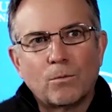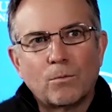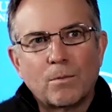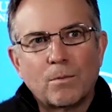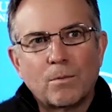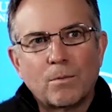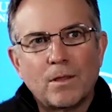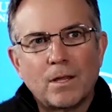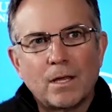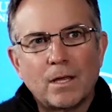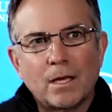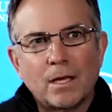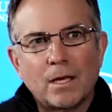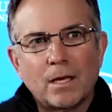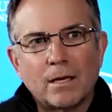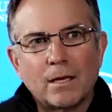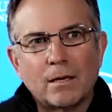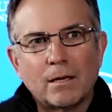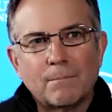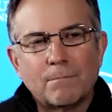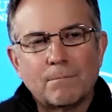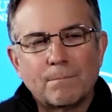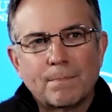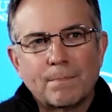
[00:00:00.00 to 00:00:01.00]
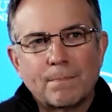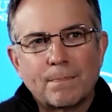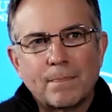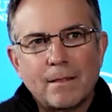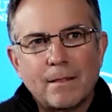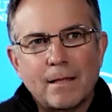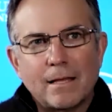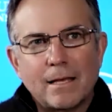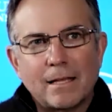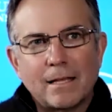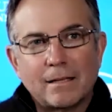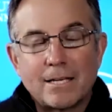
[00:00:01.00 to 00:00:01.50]

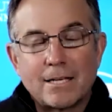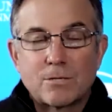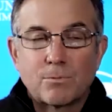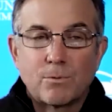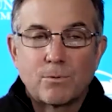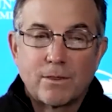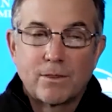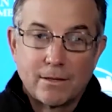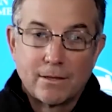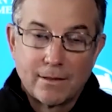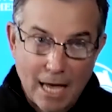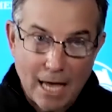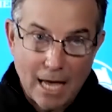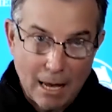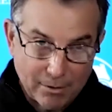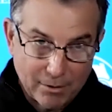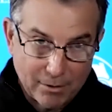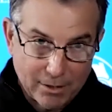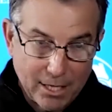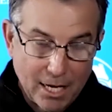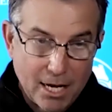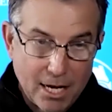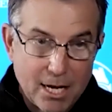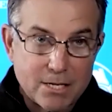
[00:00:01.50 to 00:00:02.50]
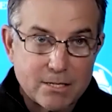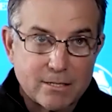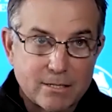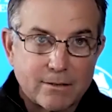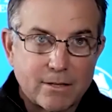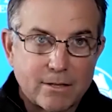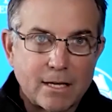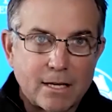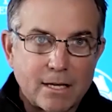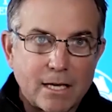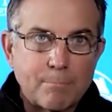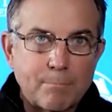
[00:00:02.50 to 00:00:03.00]
at least within the application,
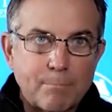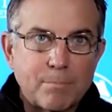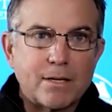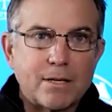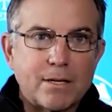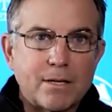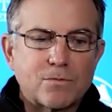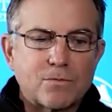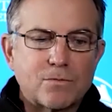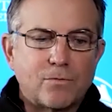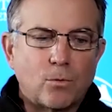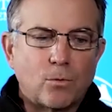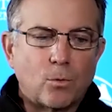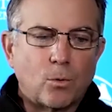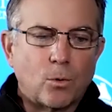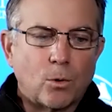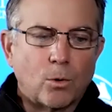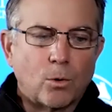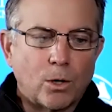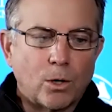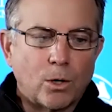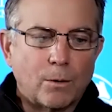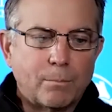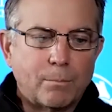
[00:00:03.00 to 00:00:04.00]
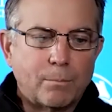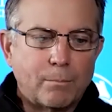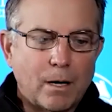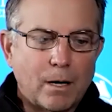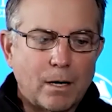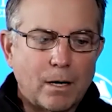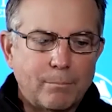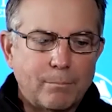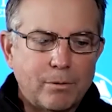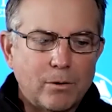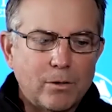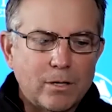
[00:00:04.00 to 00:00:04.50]
the impetus for
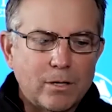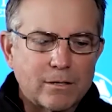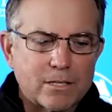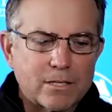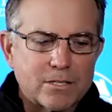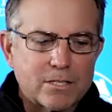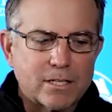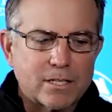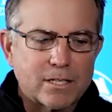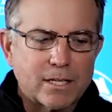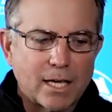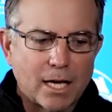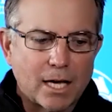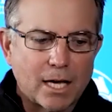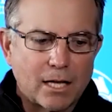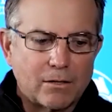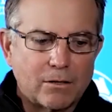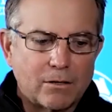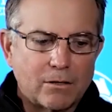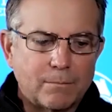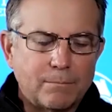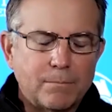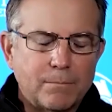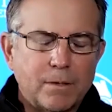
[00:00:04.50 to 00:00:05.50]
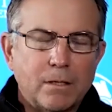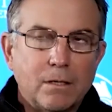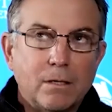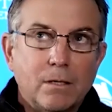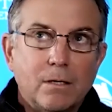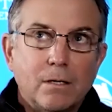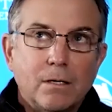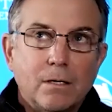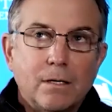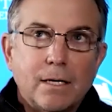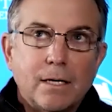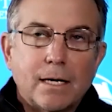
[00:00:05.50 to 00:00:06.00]
putting this together.
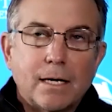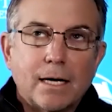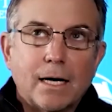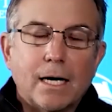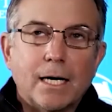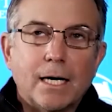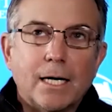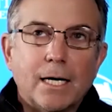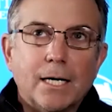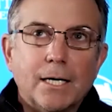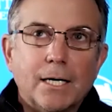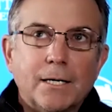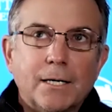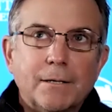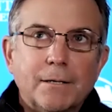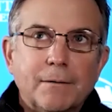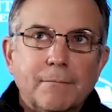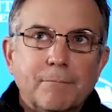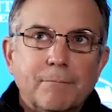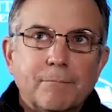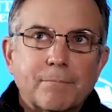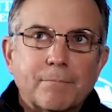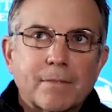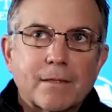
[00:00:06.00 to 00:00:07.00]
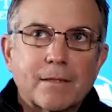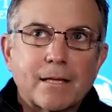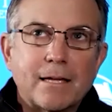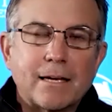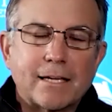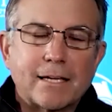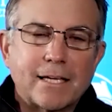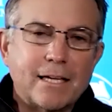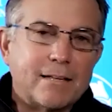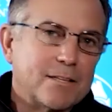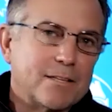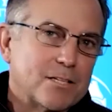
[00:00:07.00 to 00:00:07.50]
And
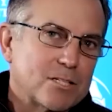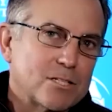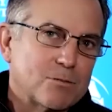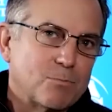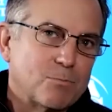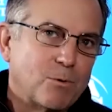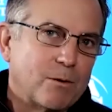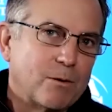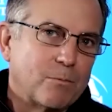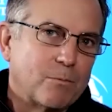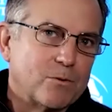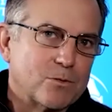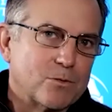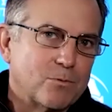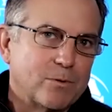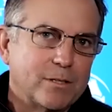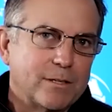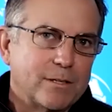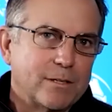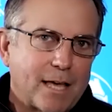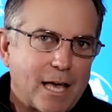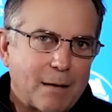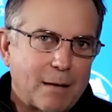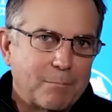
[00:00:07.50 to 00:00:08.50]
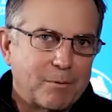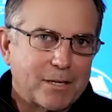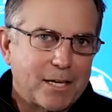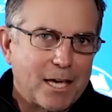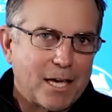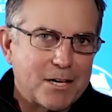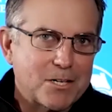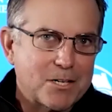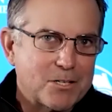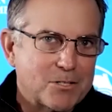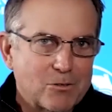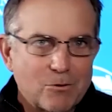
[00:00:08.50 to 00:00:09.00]
again, this is what was written in the
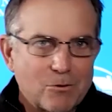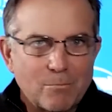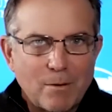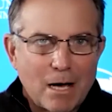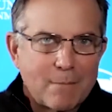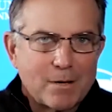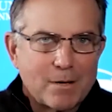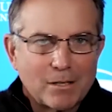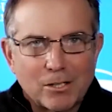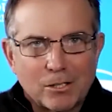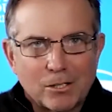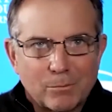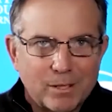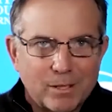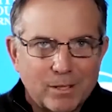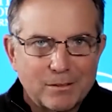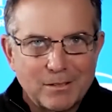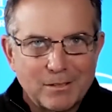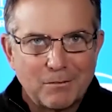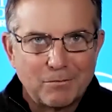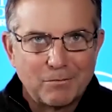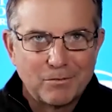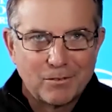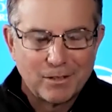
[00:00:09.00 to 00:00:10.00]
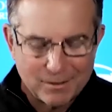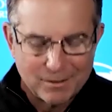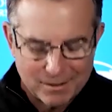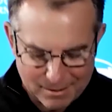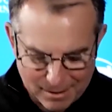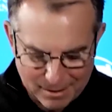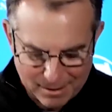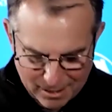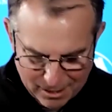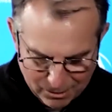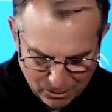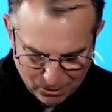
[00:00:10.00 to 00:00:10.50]
application, so it might be a little bit different
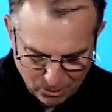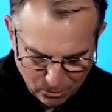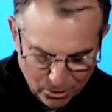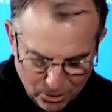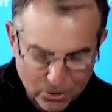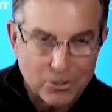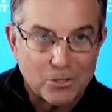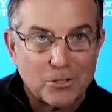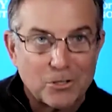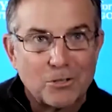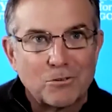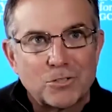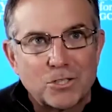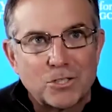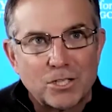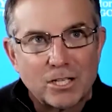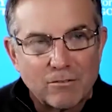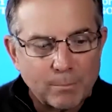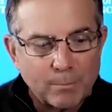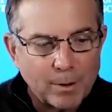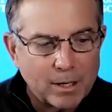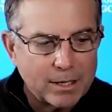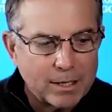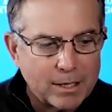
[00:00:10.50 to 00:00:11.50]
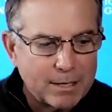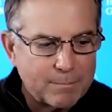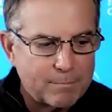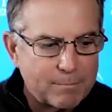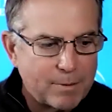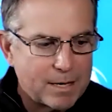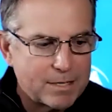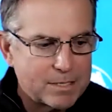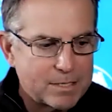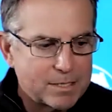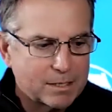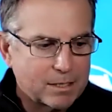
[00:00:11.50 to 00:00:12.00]
according to you, Chief, but it
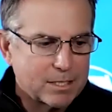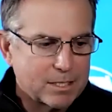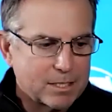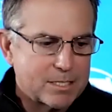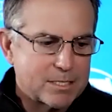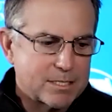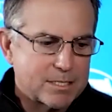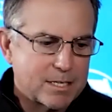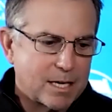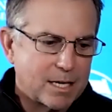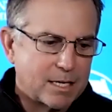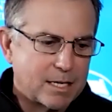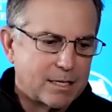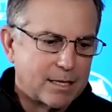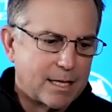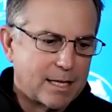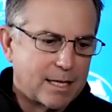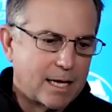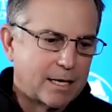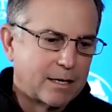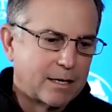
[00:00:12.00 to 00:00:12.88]
basically said that,